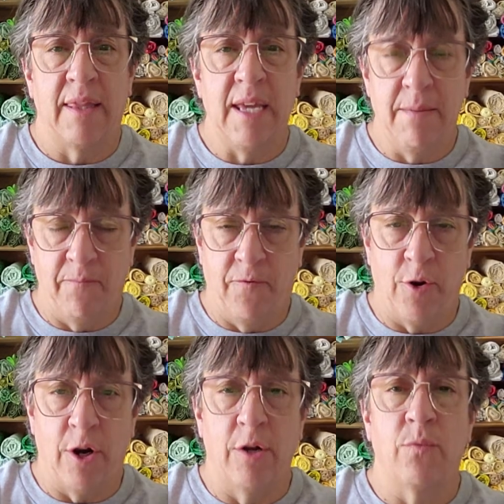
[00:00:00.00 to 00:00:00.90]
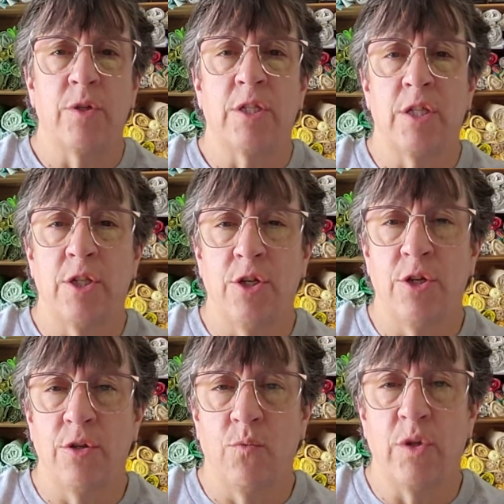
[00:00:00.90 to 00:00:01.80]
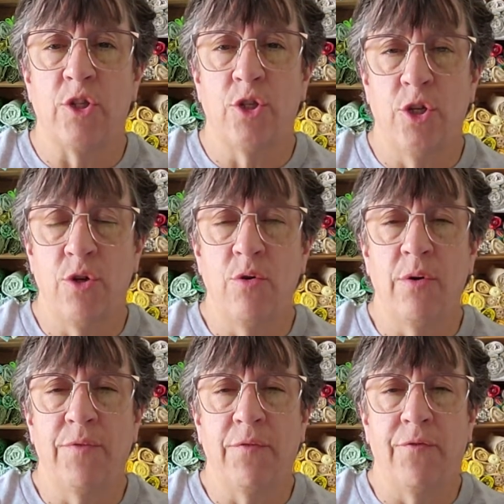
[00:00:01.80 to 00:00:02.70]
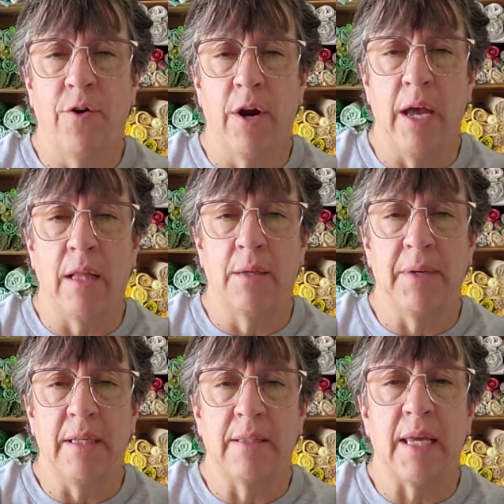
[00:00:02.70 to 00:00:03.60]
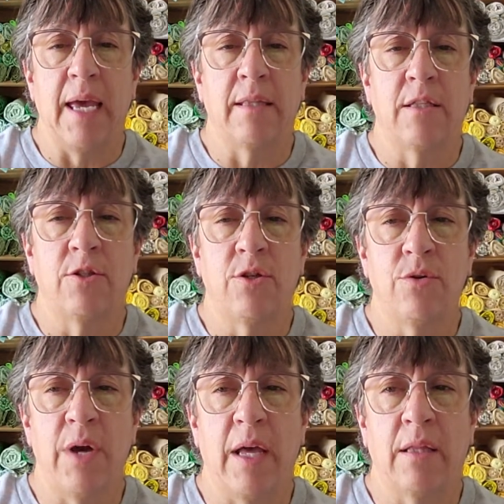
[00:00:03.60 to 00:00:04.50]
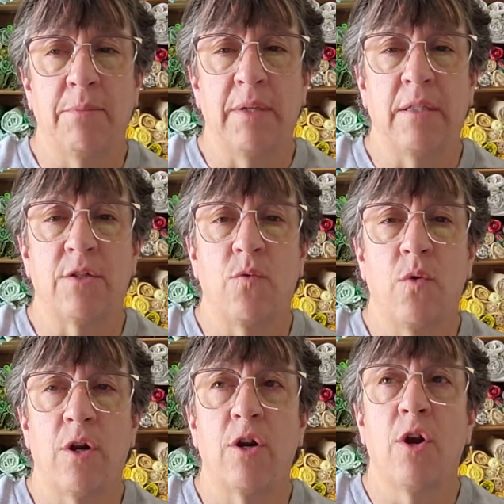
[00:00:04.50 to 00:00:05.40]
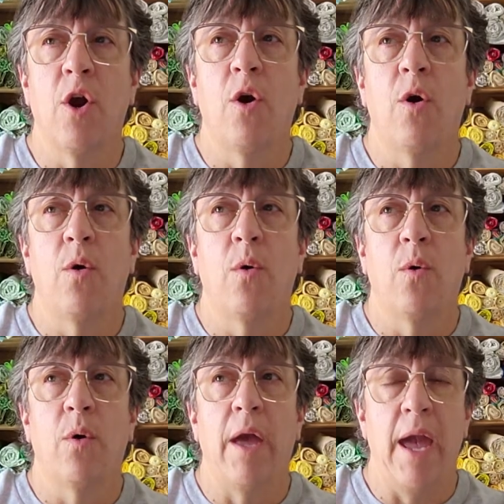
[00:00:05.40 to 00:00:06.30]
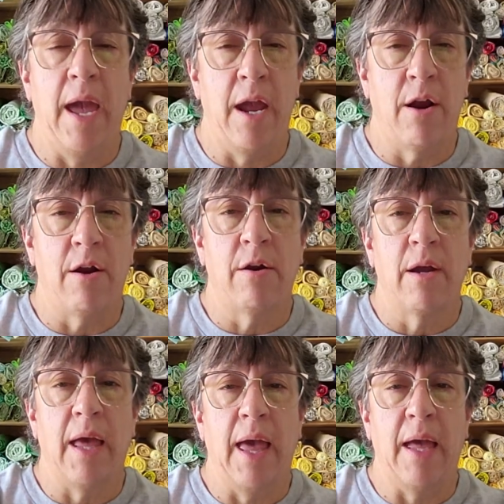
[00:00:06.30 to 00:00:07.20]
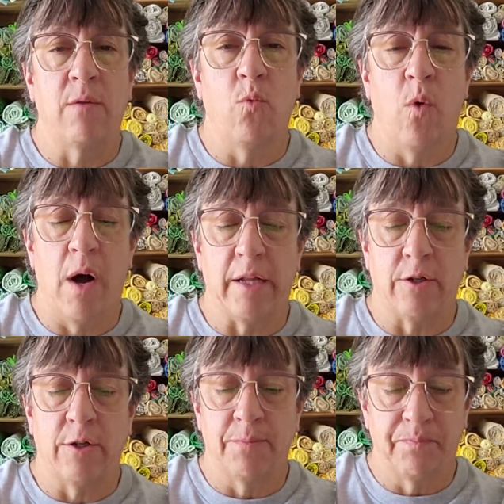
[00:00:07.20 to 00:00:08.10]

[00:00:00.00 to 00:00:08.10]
theme for it was two of the four elements, and the two elements were air and water.